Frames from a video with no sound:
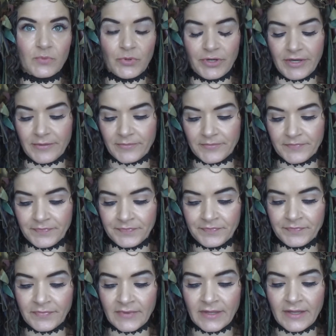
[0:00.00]
morning.
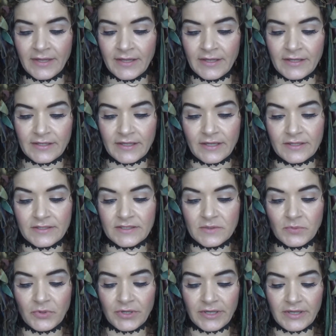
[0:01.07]
Now, this
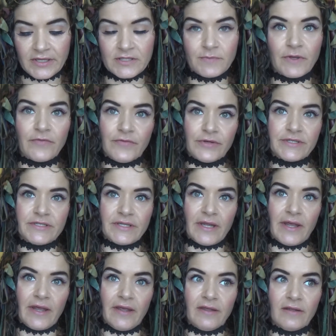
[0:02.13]
morning is my first
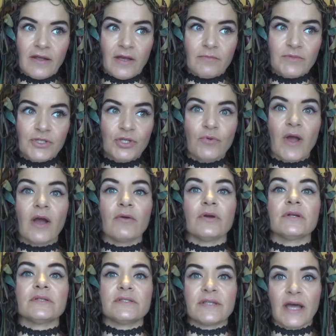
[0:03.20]
day. I'm 2
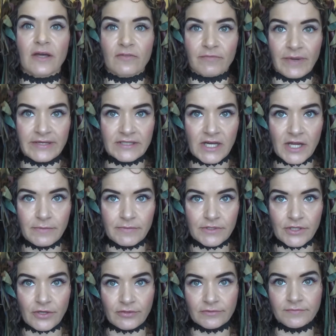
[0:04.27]
hours out of my time
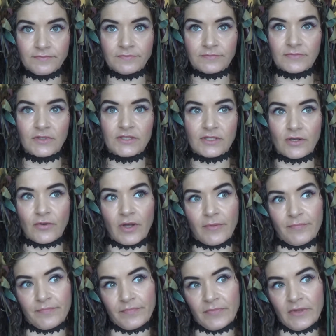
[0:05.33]
zone, so
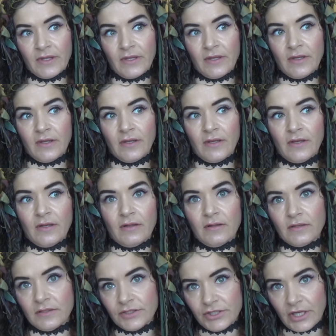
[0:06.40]
I'm a
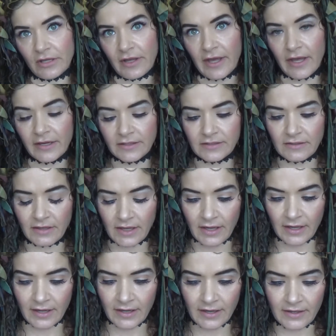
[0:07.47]
little jet lagged,
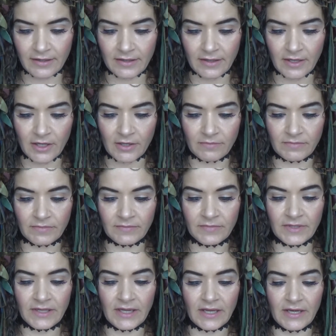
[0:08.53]
and
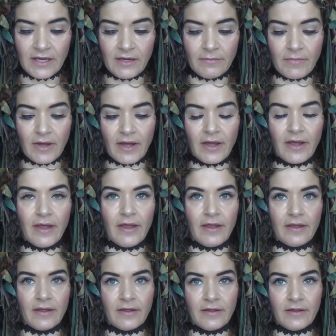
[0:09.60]
getting my